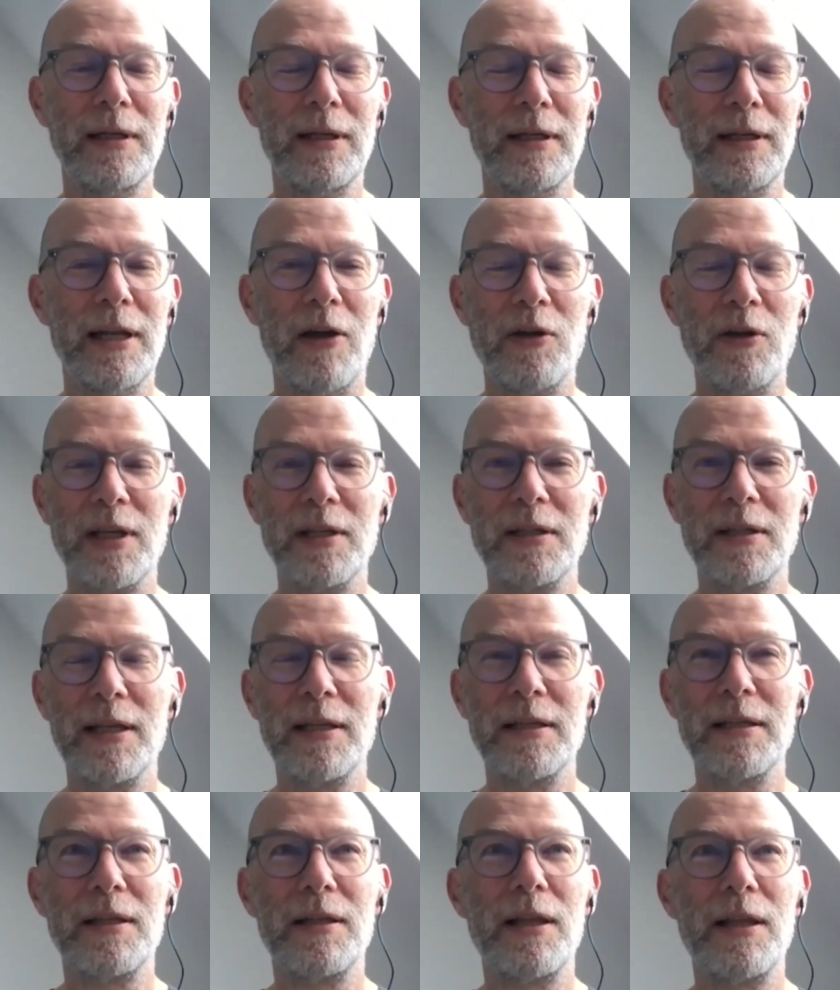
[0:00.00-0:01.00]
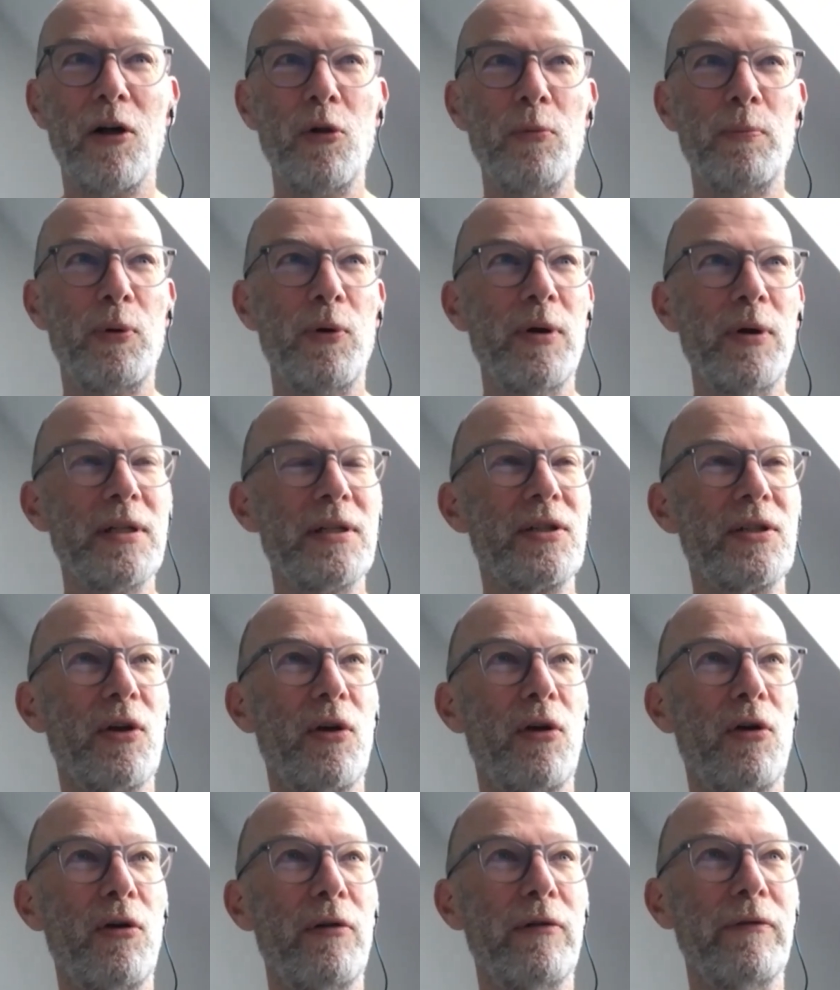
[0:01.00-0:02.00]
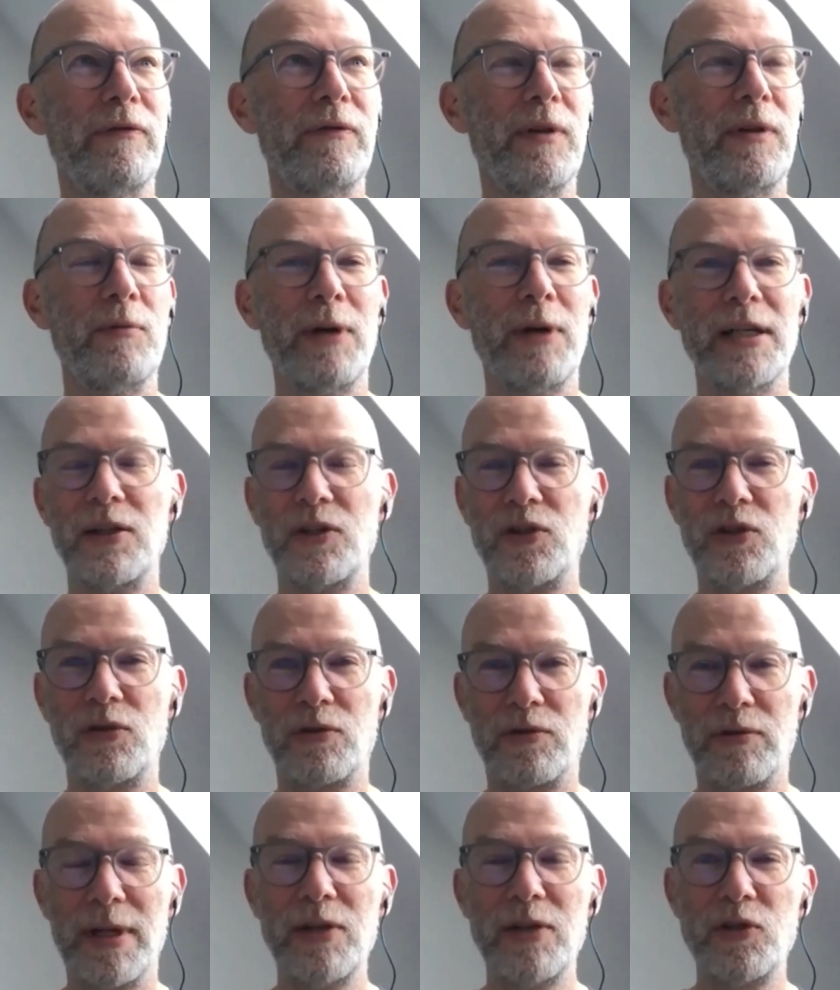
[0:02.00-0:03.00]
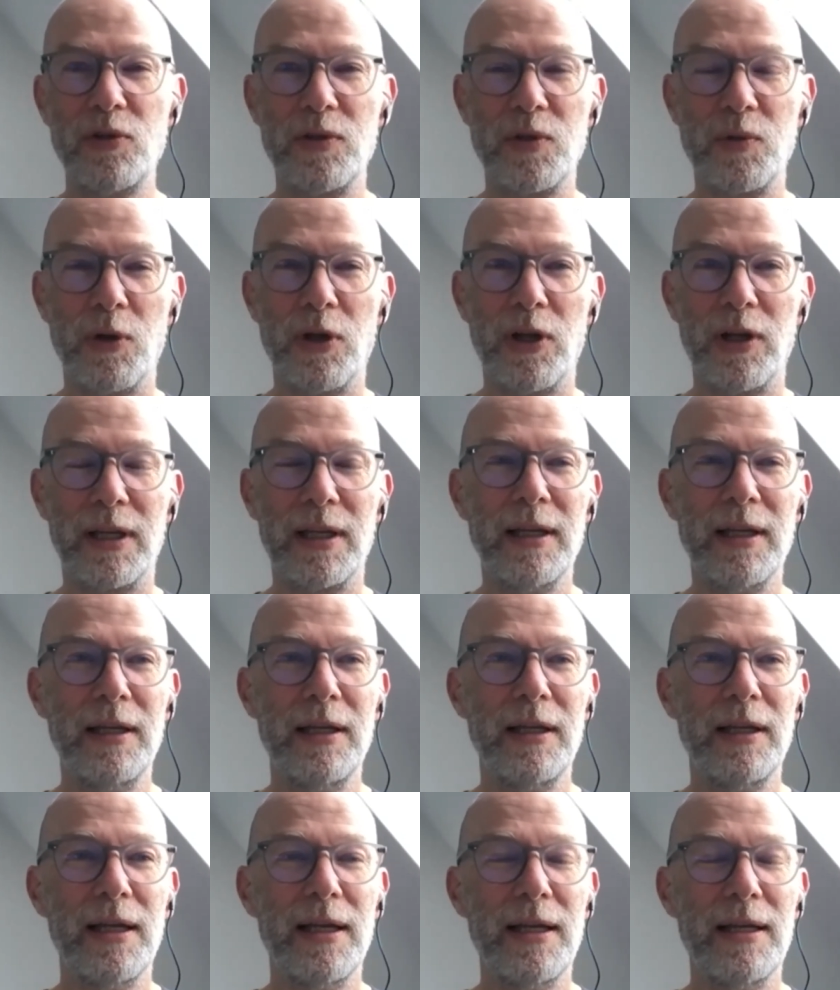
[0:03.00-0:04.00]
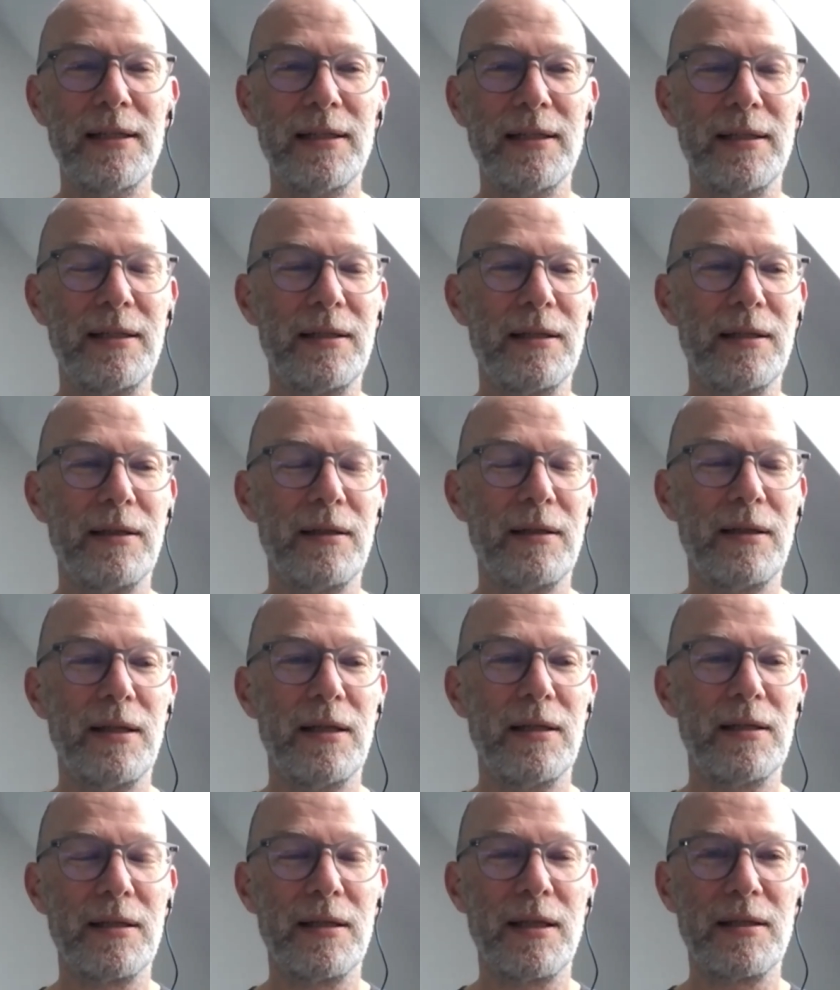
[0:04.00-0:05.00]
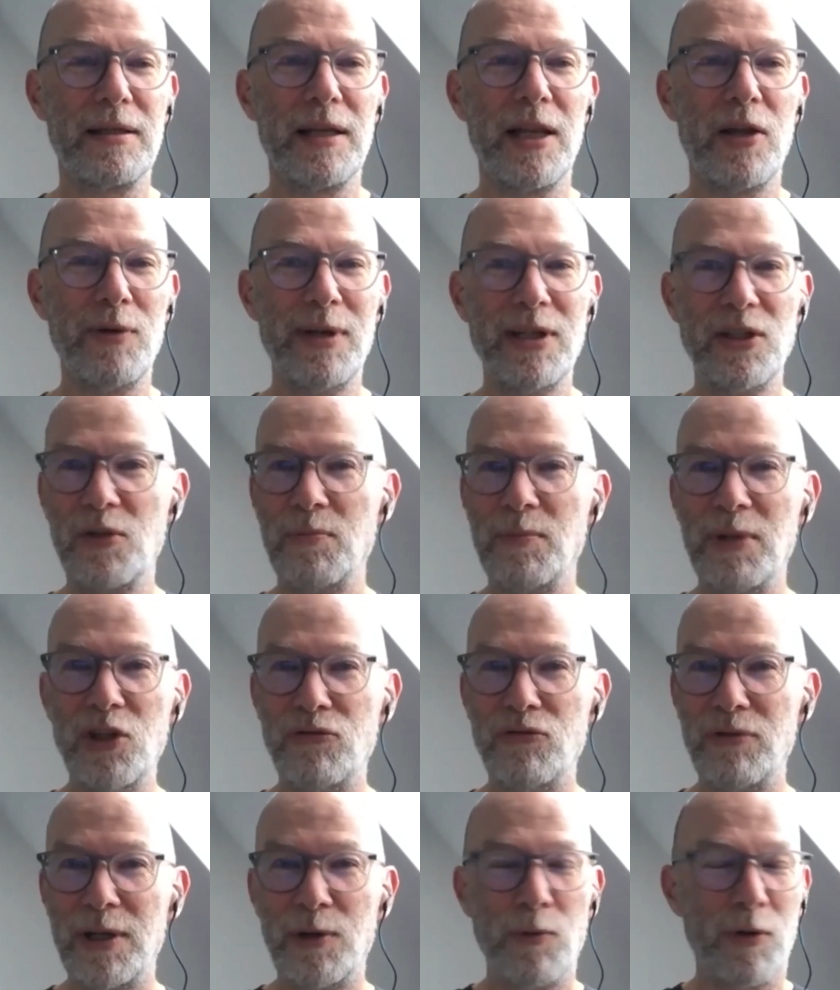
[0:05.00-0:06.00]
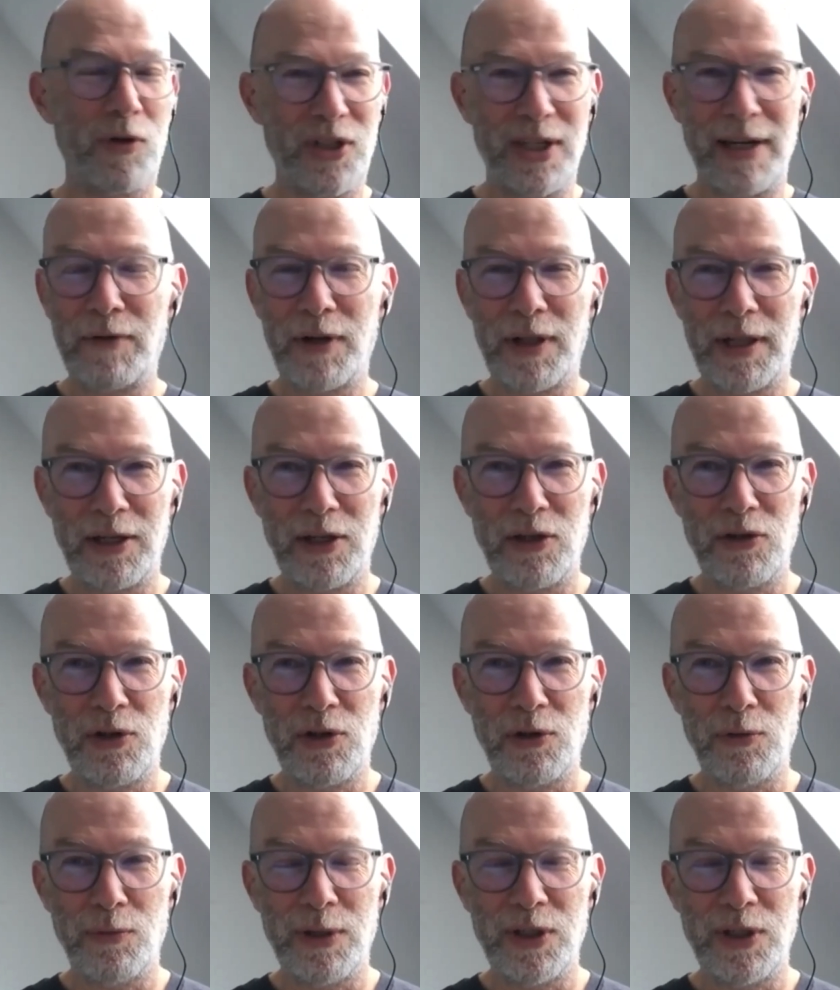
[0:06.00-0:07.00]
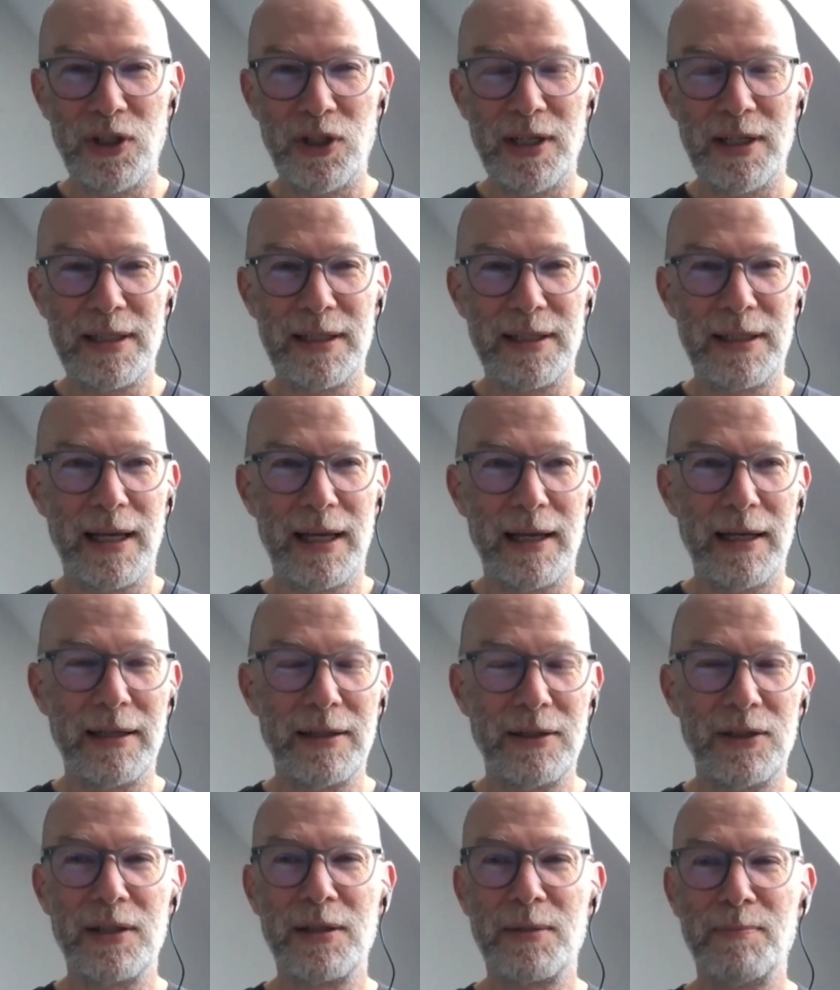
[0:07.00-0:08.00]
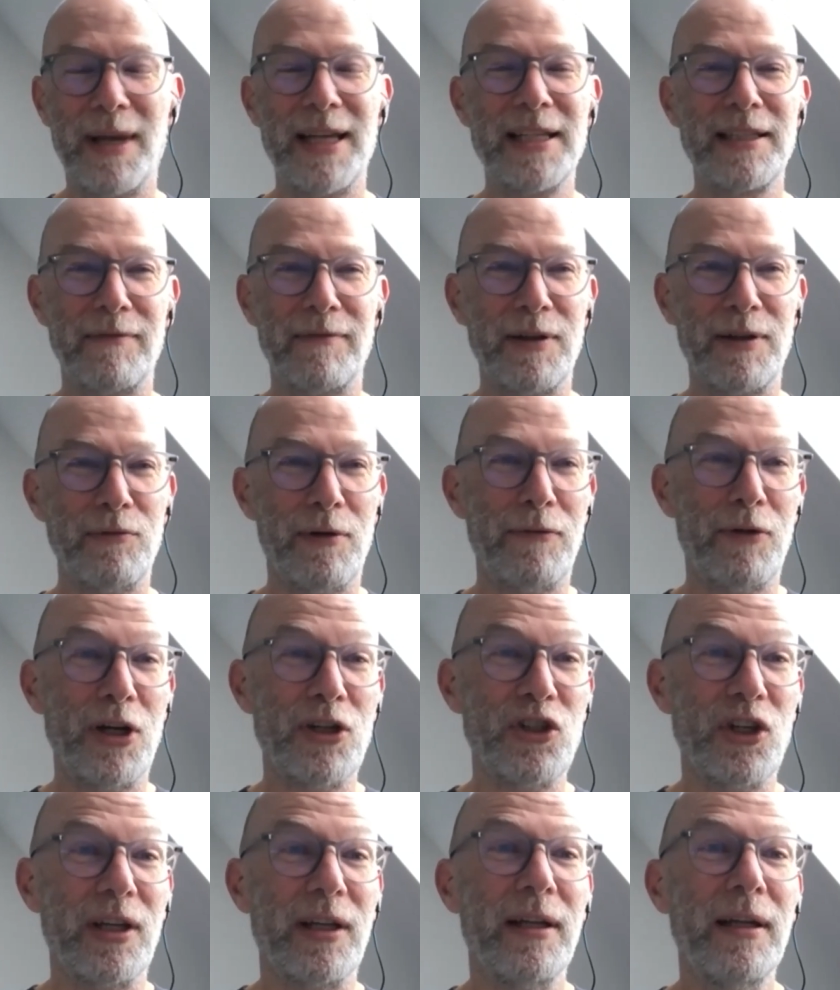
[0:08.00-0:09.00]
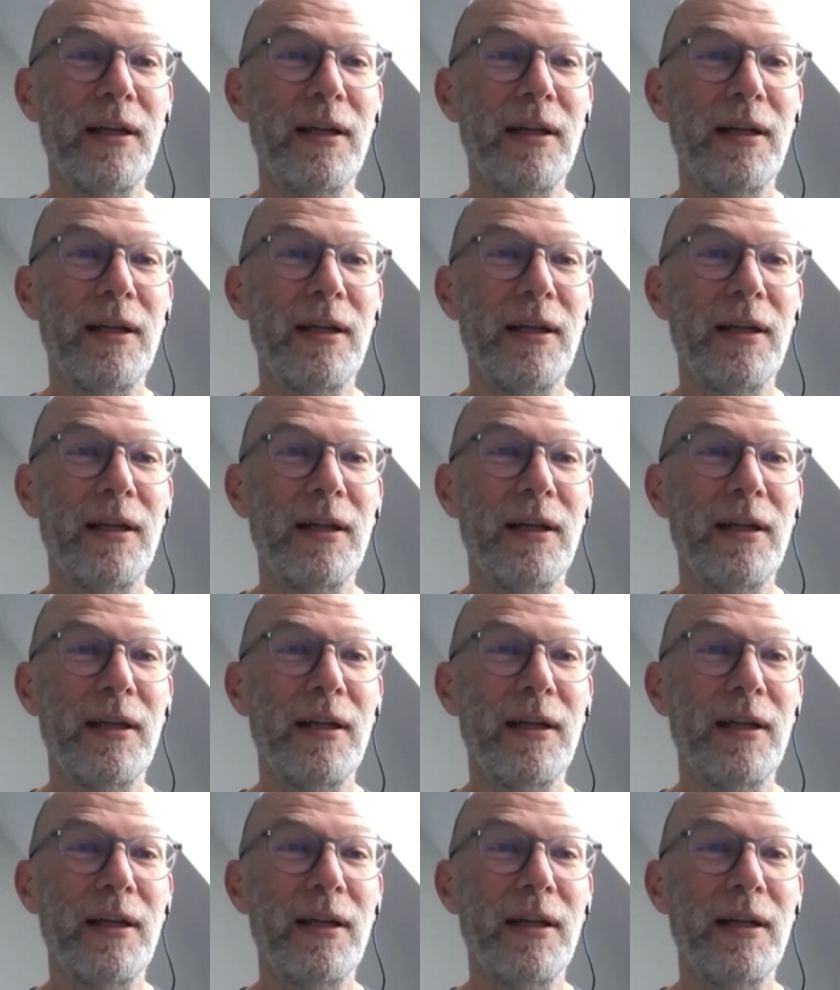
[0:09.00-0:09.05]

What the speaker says: No, the whole point of the way digital credentials work is there's no intermediary watching everything you do, which is just massively refreshing.